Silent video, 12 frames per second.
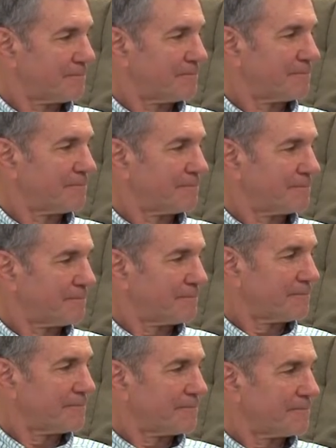
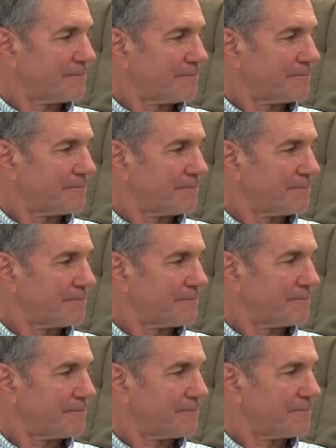
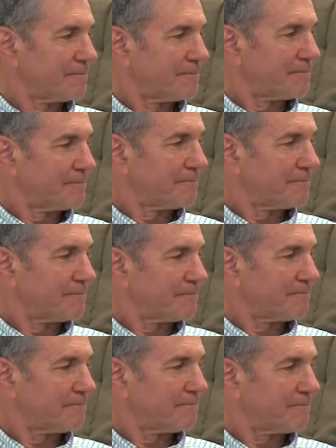
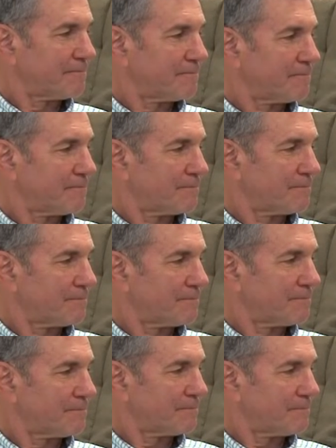
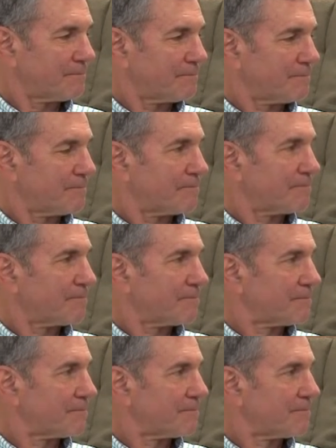
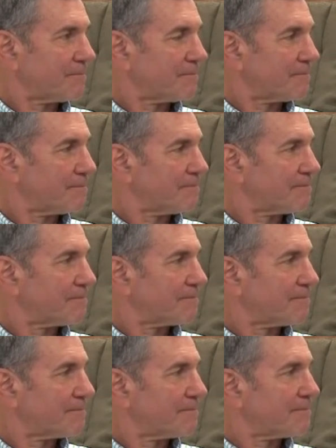
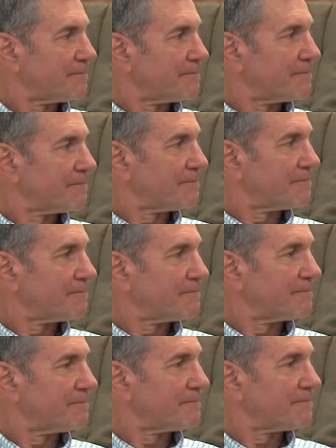
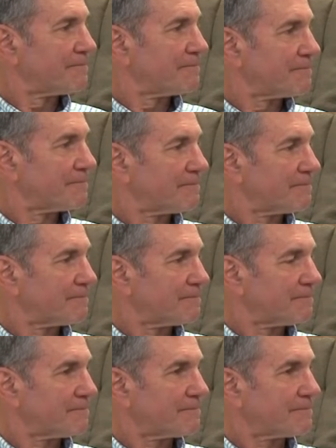(not speaking)